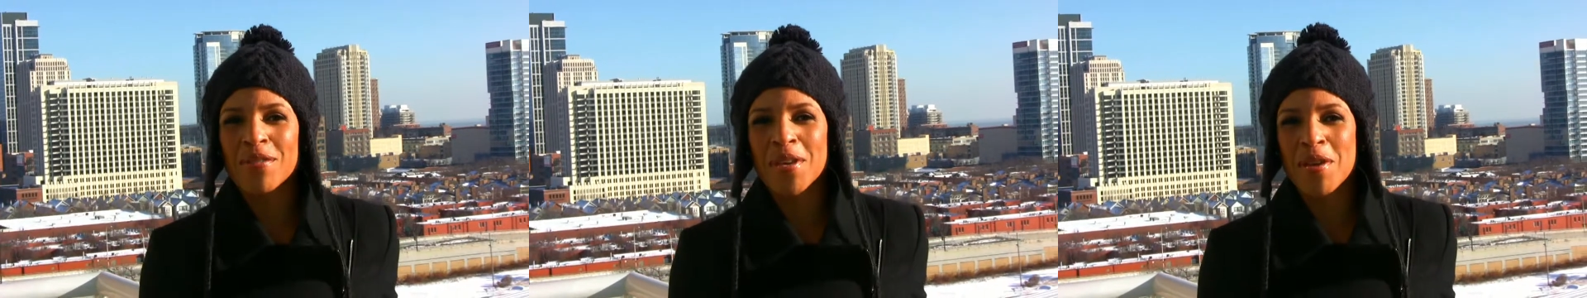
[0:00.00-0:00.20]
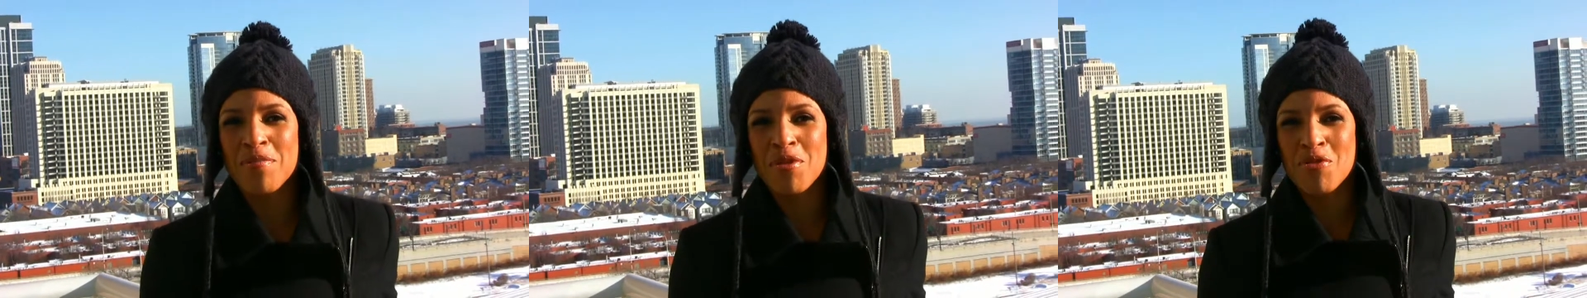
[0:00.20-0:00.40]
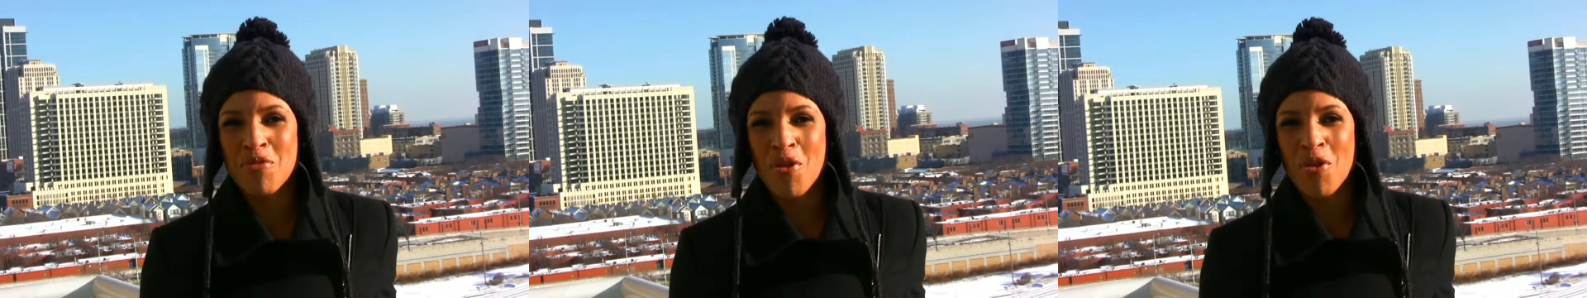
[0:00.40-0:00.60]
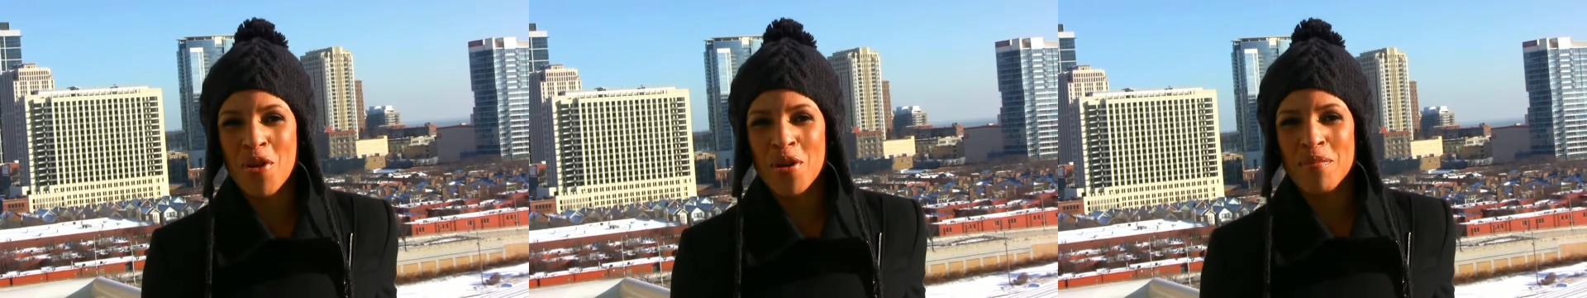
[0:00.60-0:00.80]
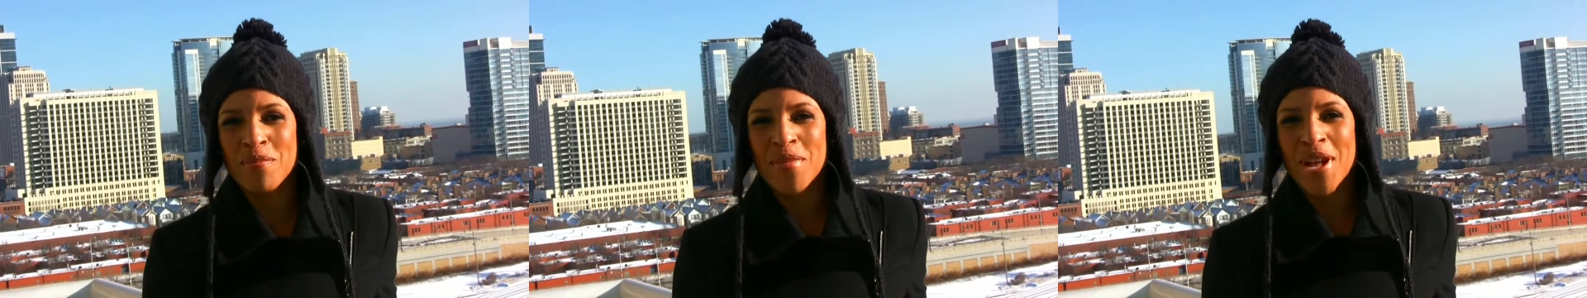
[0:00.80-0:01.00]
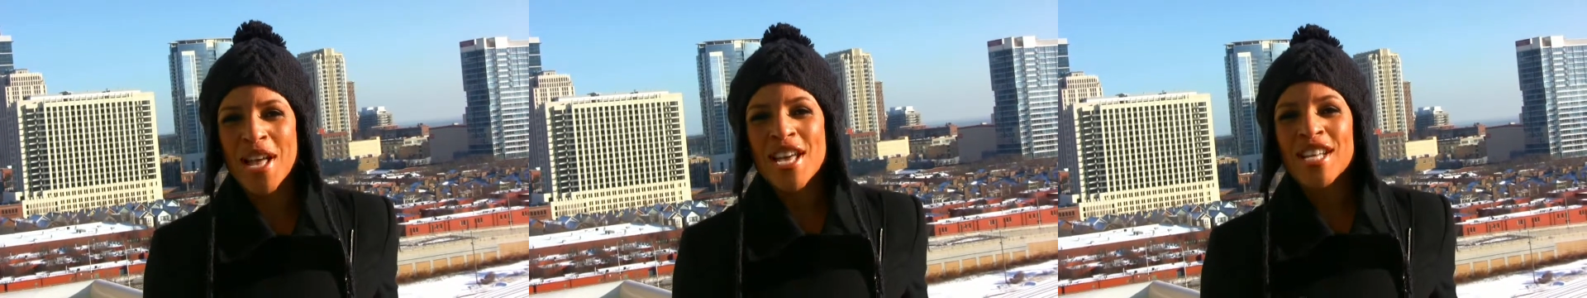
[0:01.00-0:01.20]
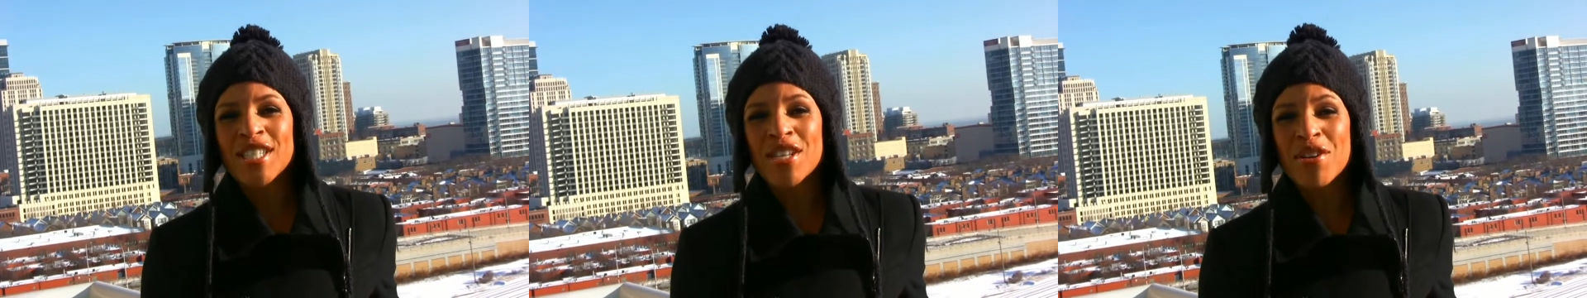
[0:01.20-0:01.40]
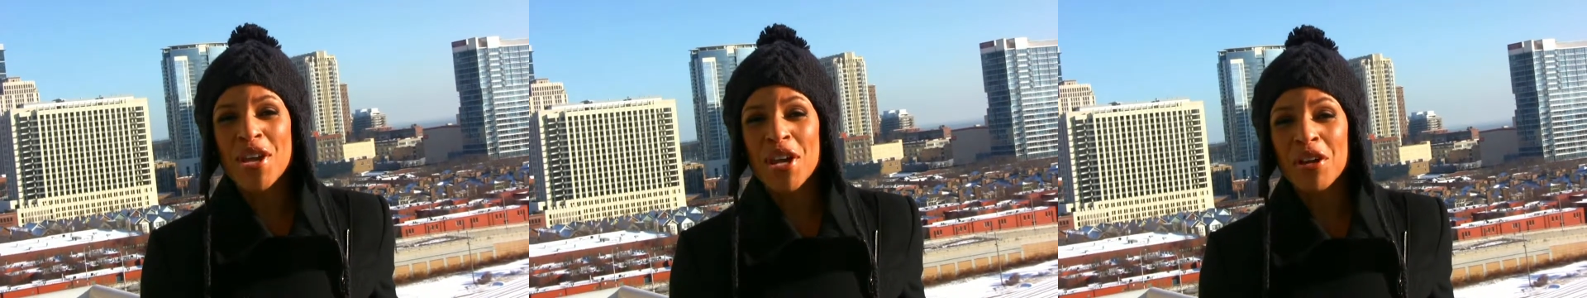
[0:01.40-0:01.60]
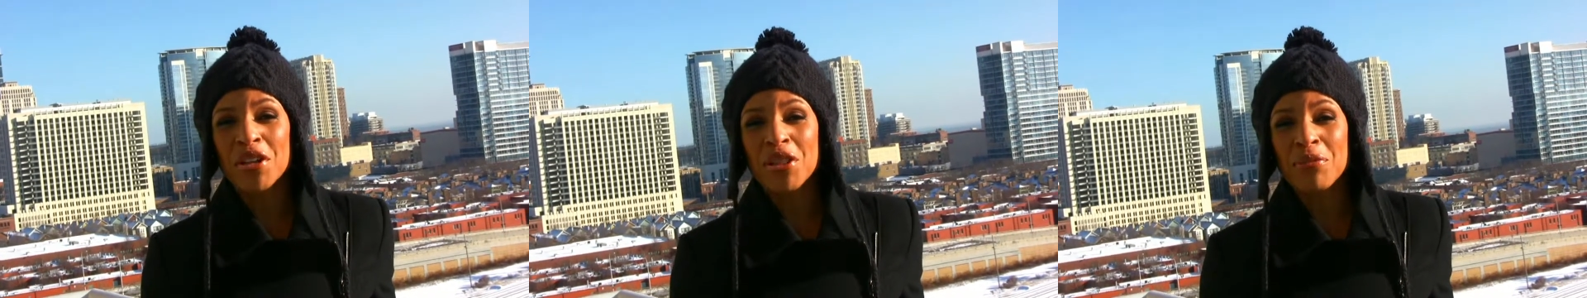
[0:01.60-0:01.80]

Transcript: keep you warm. So here are